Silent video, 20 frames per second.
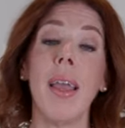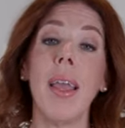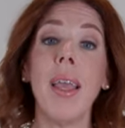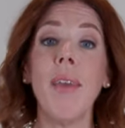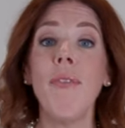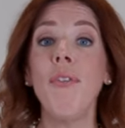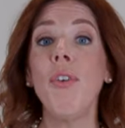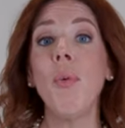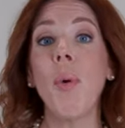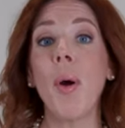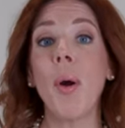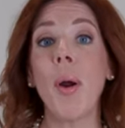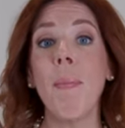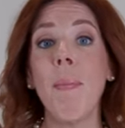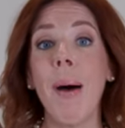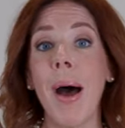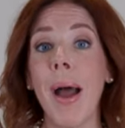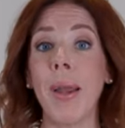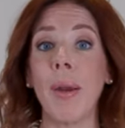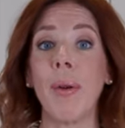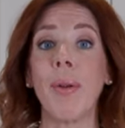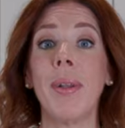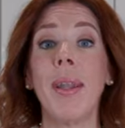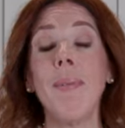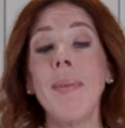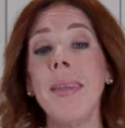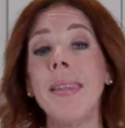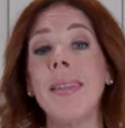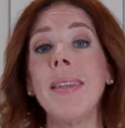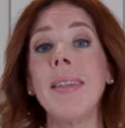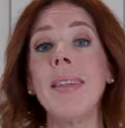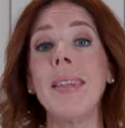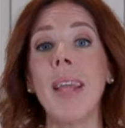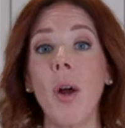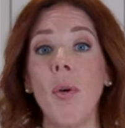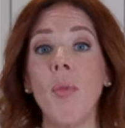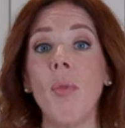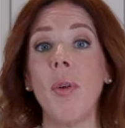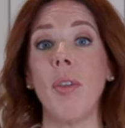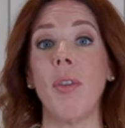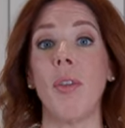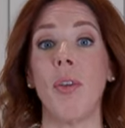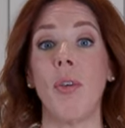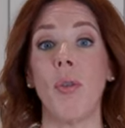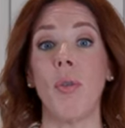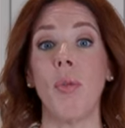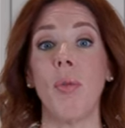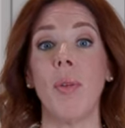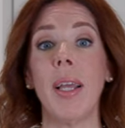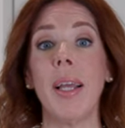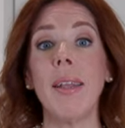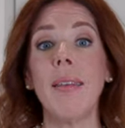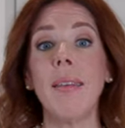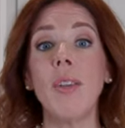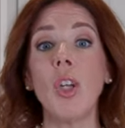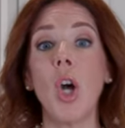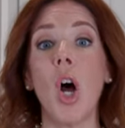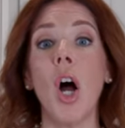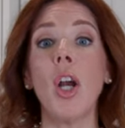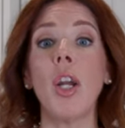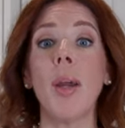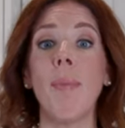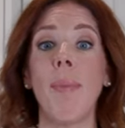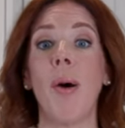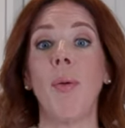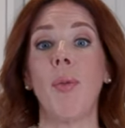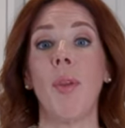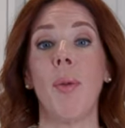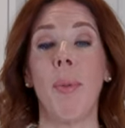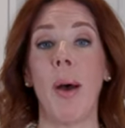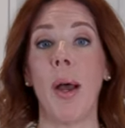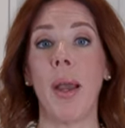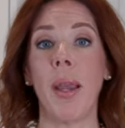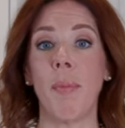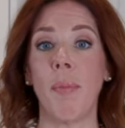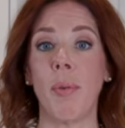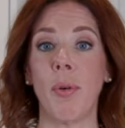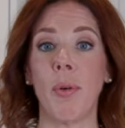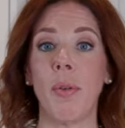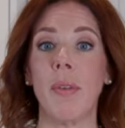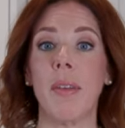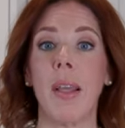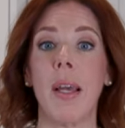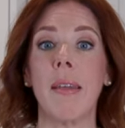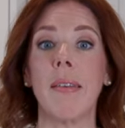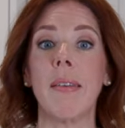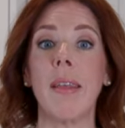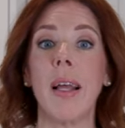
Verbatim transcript: If you are a buyer, let me sit down with you. Let's talk about the buying process.